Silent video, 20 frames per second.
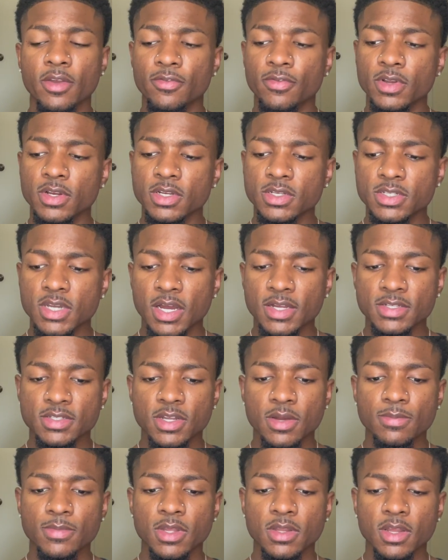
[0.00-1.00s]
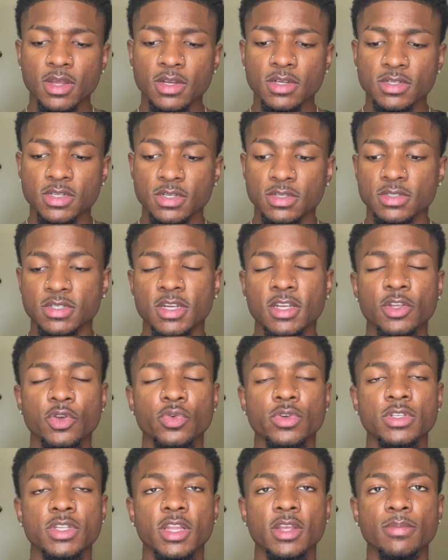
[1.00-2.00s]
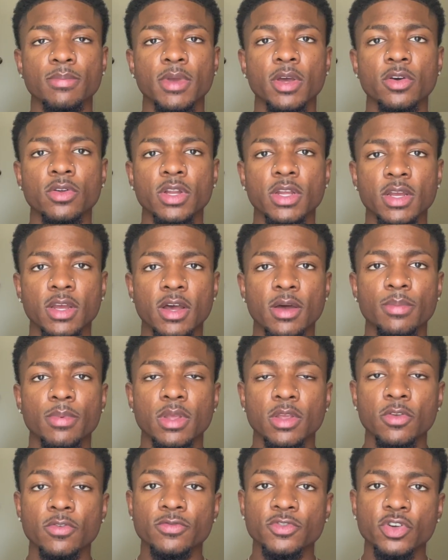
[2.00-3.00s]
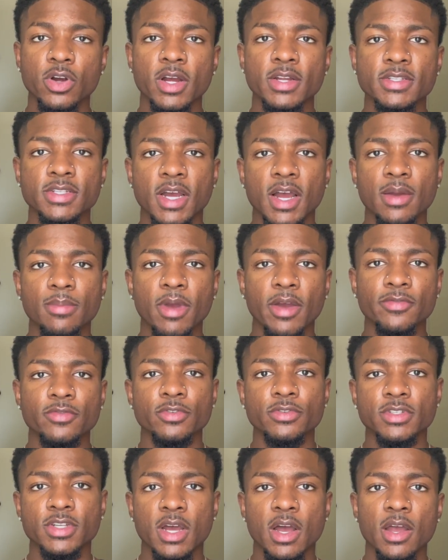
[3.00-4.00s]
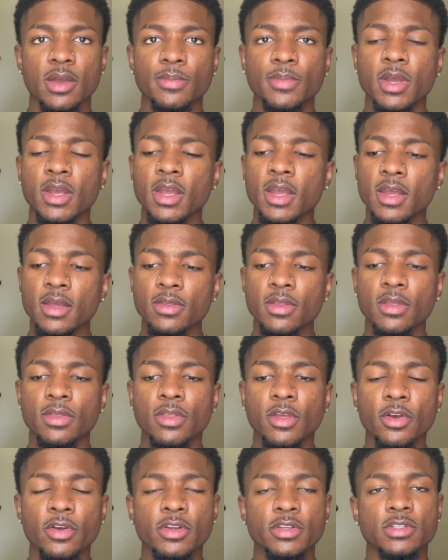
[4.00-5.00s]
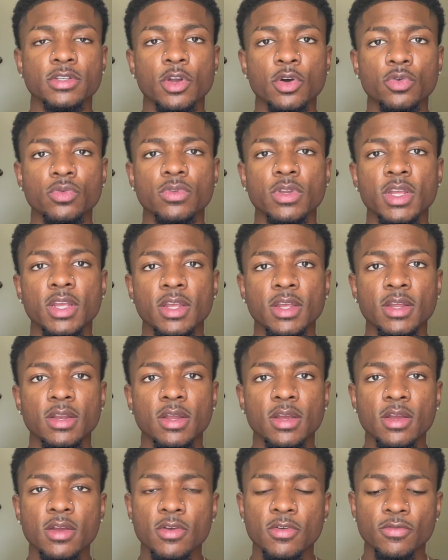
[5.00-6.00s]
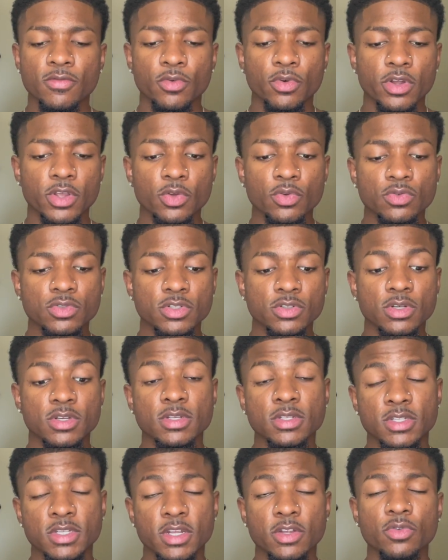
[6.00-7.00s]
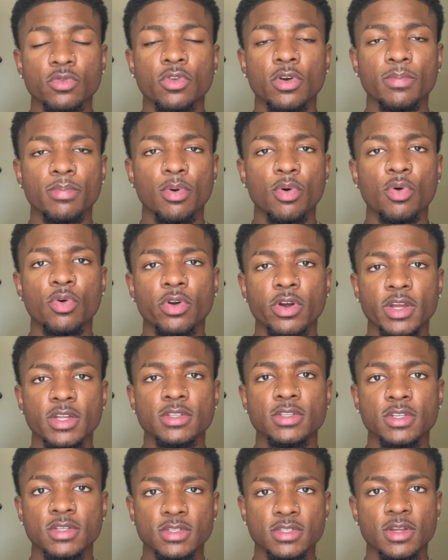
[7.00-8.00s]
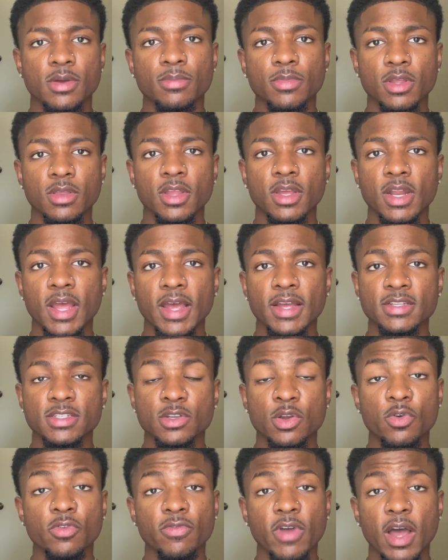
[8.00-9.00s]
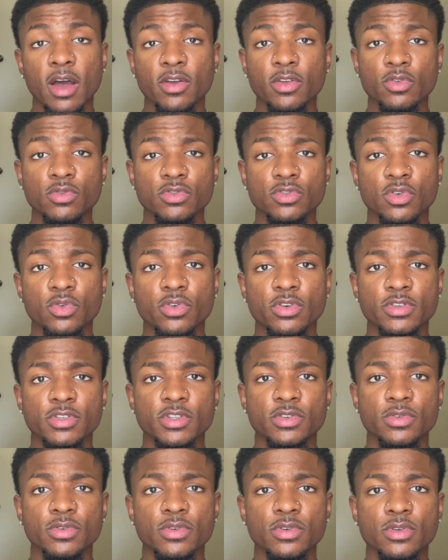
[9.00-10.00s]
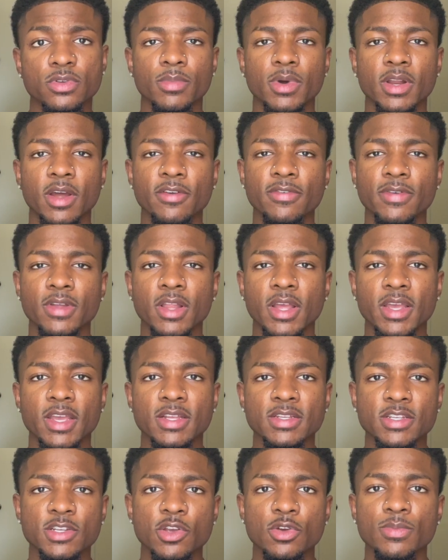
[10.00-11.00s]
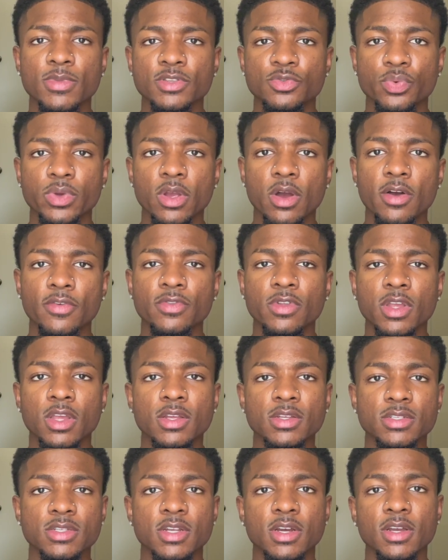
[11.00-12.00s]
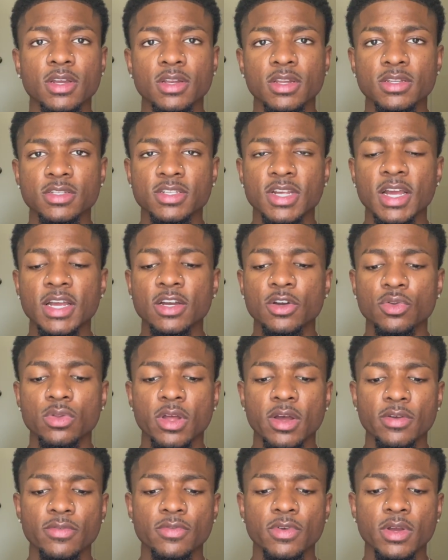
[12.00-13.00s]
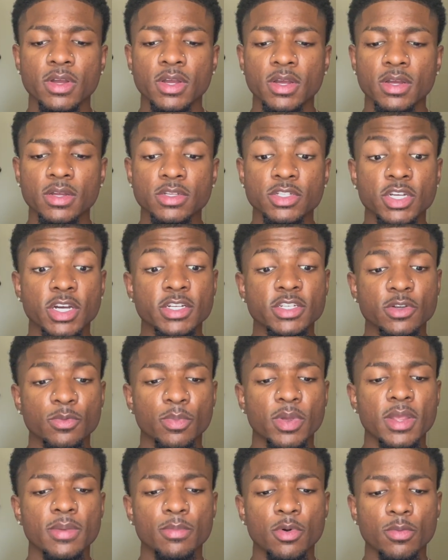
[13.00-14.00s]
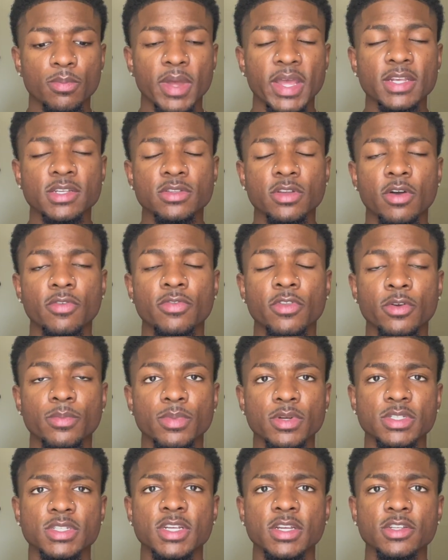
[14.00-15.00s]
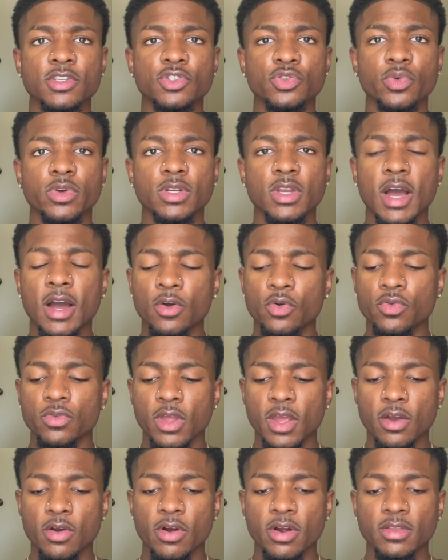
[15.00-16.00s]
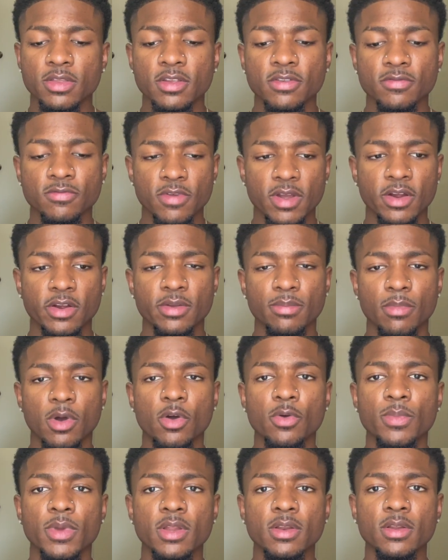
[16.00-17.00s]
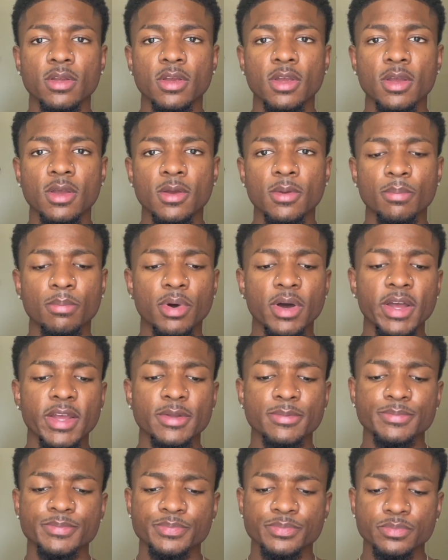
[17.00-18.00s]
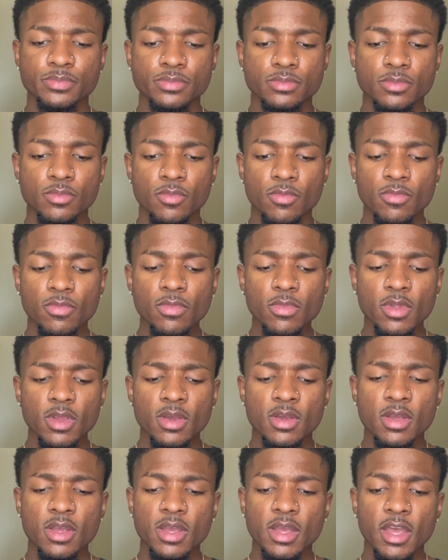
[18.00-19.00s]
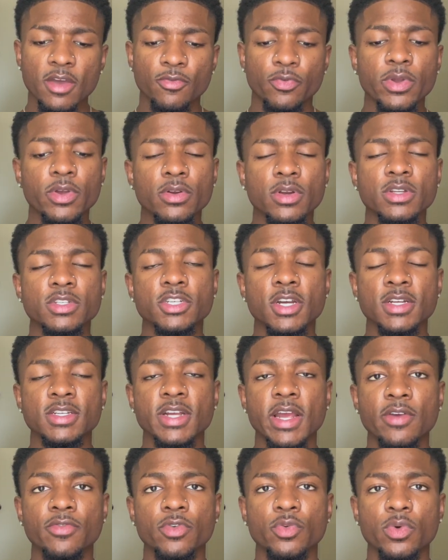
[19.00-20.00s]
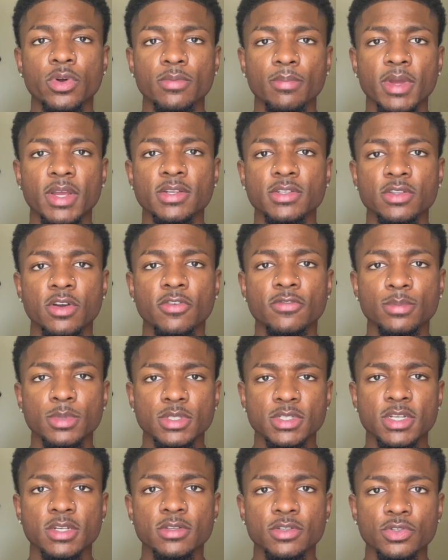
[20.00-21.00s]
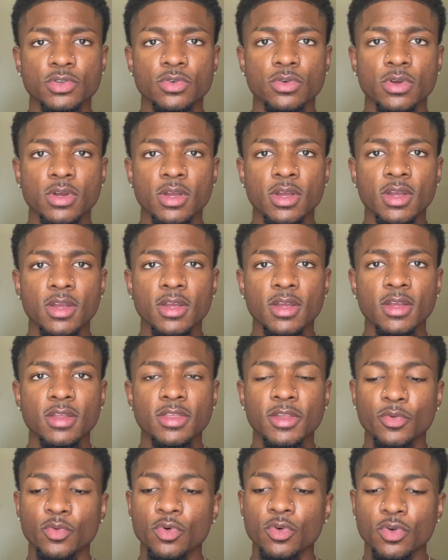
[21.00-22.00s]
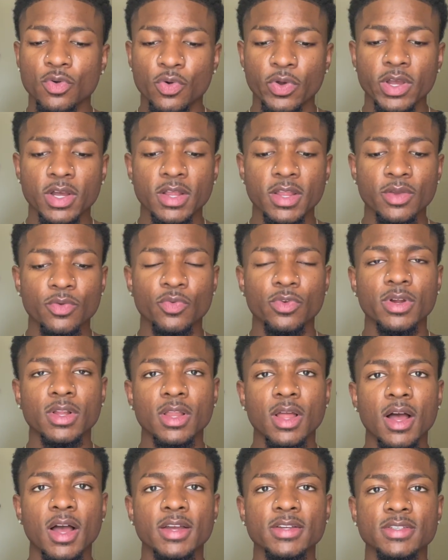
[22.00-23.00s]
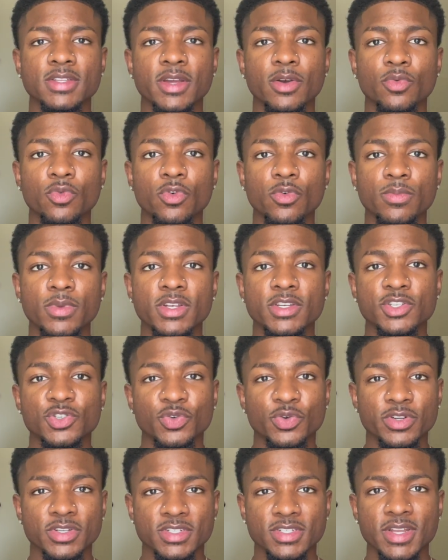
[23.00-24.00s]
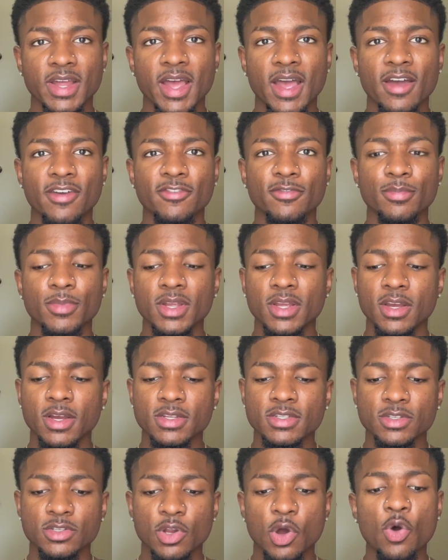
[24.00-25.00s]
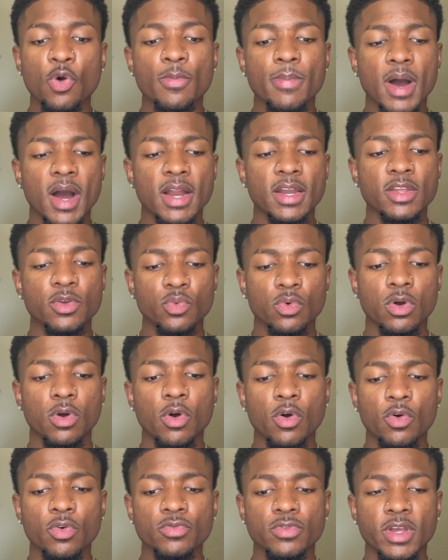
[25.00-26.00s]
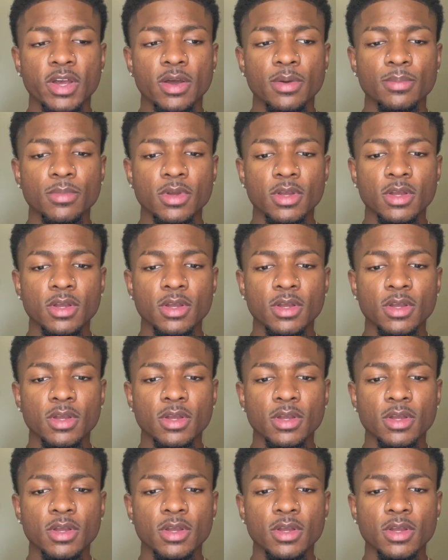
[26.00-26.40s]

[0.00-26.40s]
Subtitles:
if it is not something that is continuously building up and you've tried time after time, then there is no need for you to continue to pour into something that has no value towards you. But I feel like as humans, we often get stuck in this cycle of judging people based off their potential and not who they are at this very moment. But if we are to judge everyone based off potential, then we'll quickly realize that we'll be short-staffed because nobody will hold up,